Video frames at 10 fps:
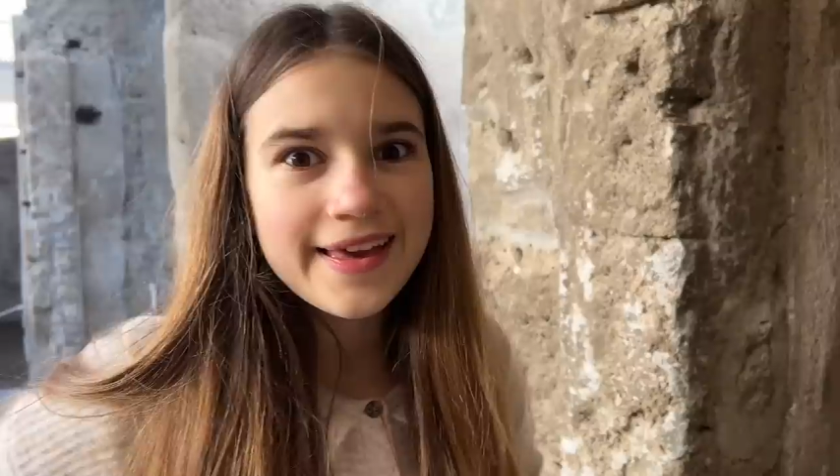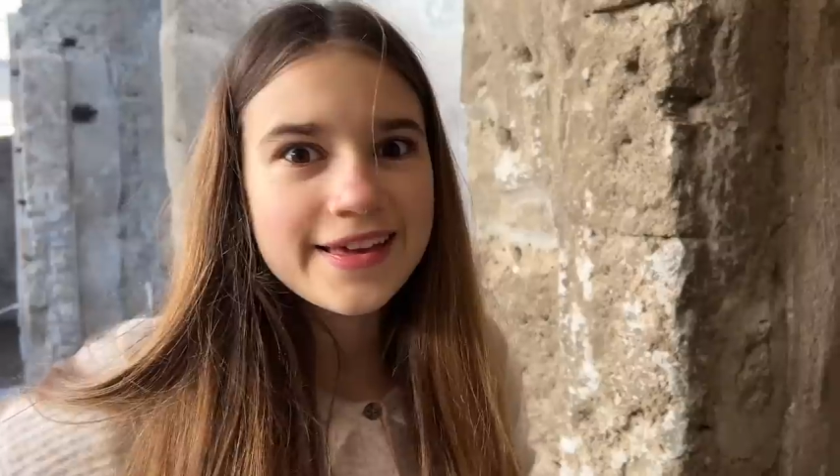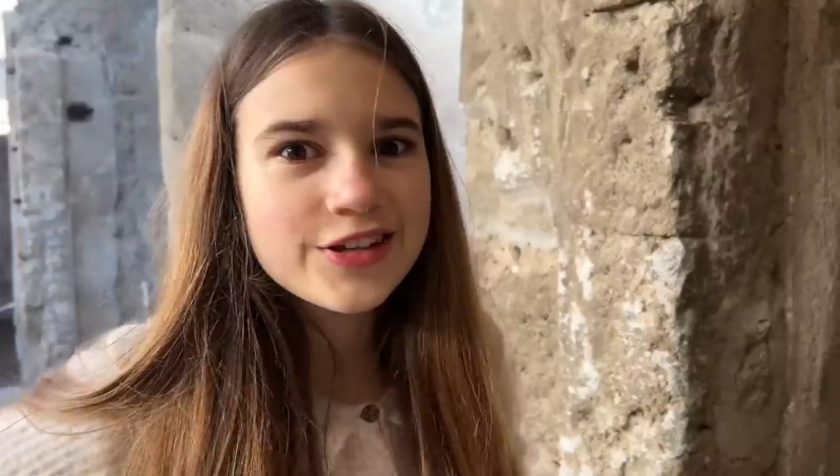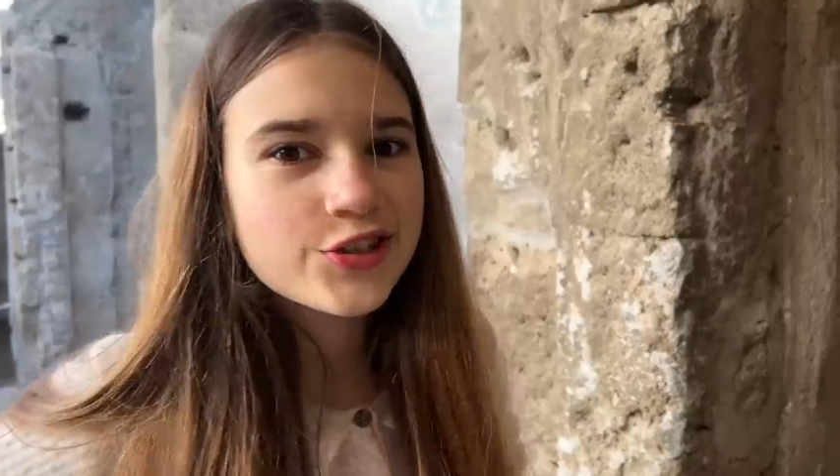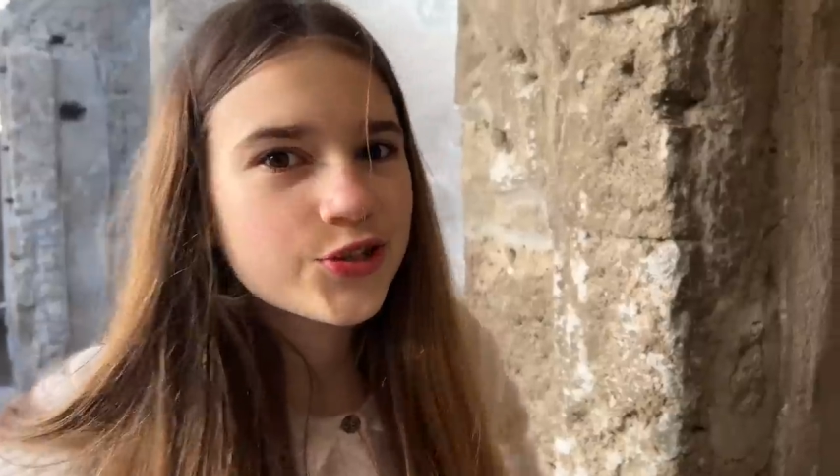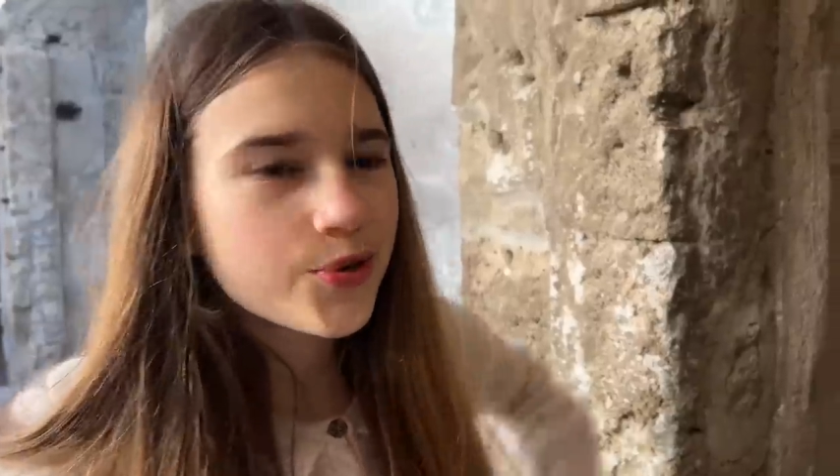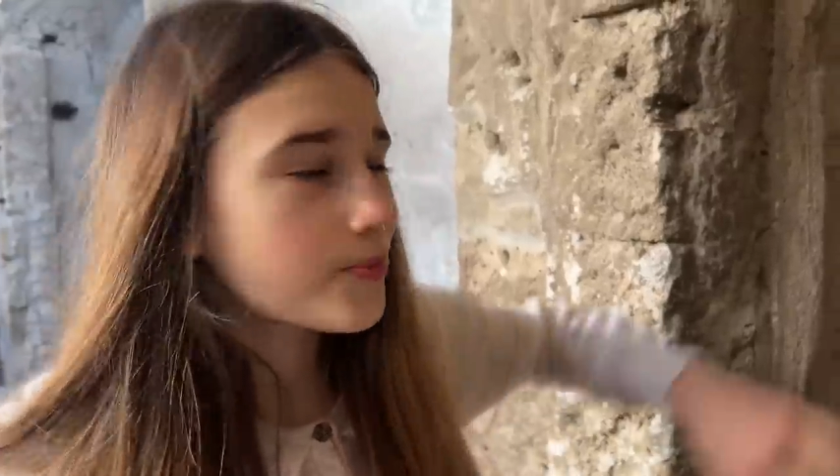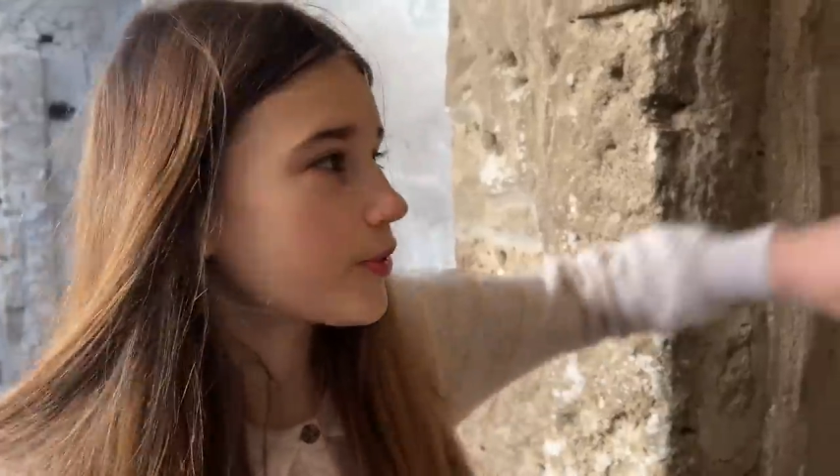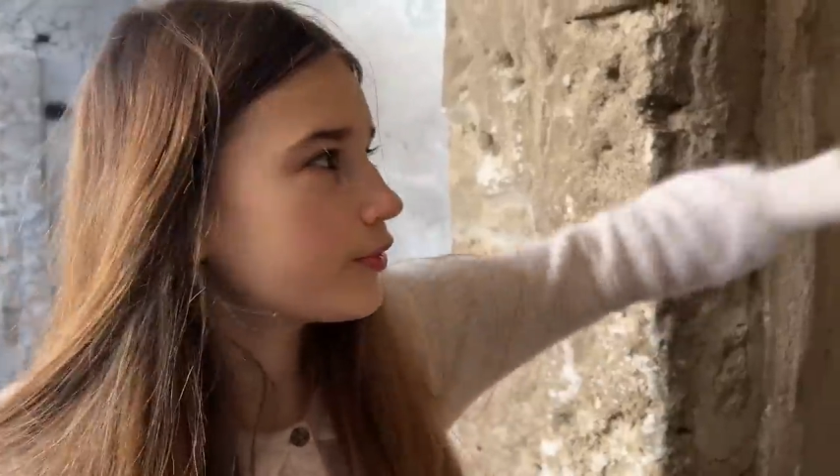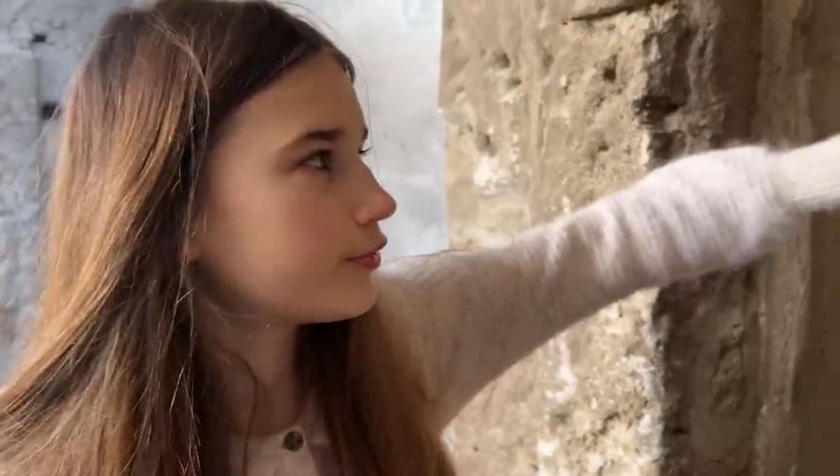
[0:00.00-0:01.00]
It is so
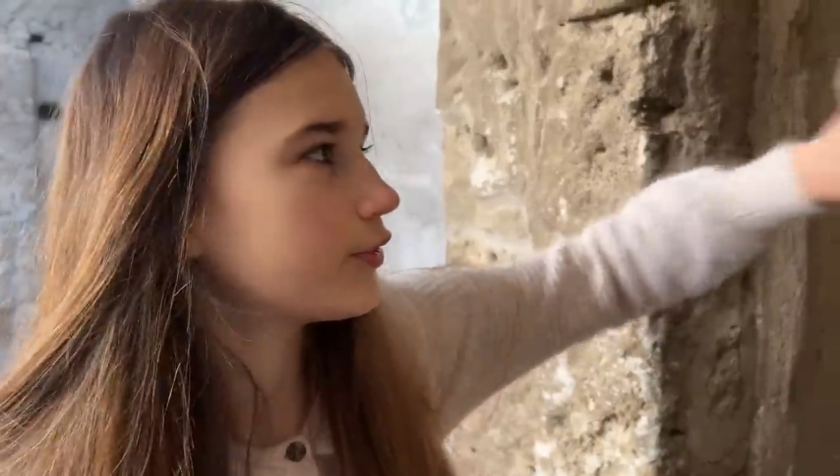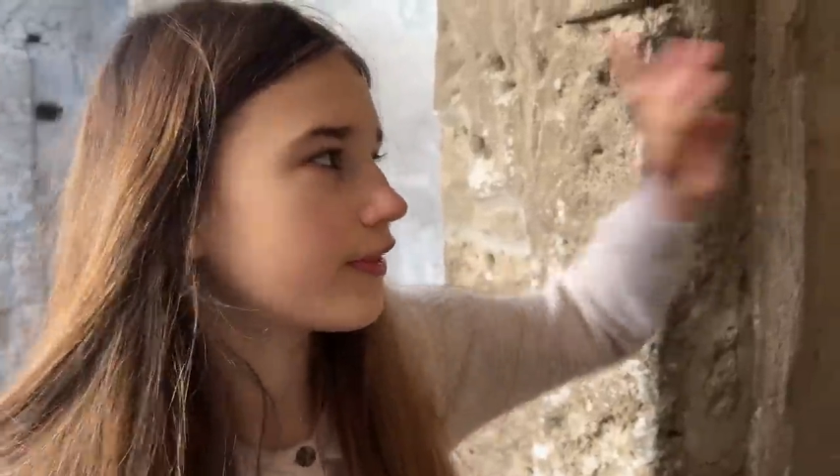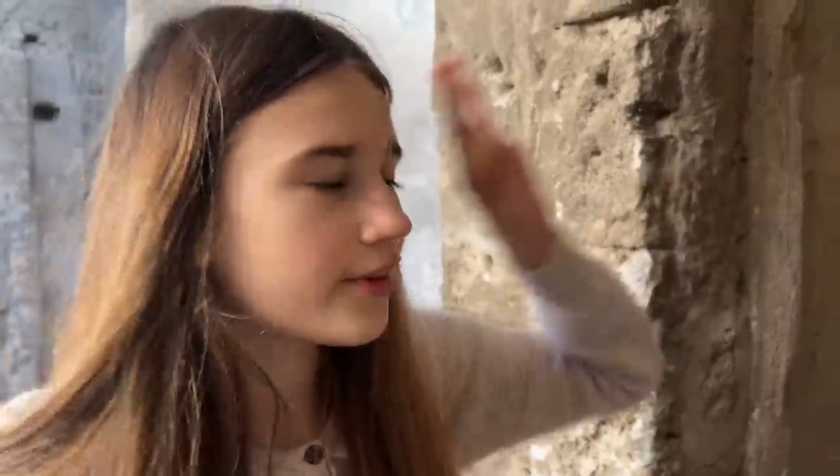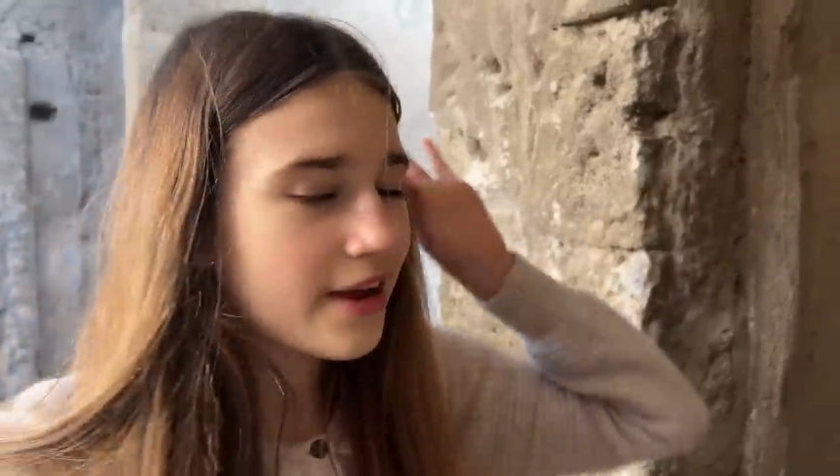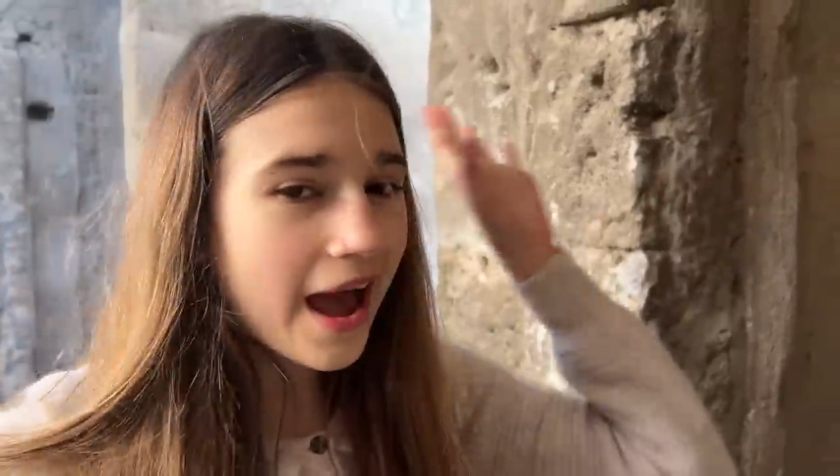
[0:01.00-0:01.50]
beautiful. They're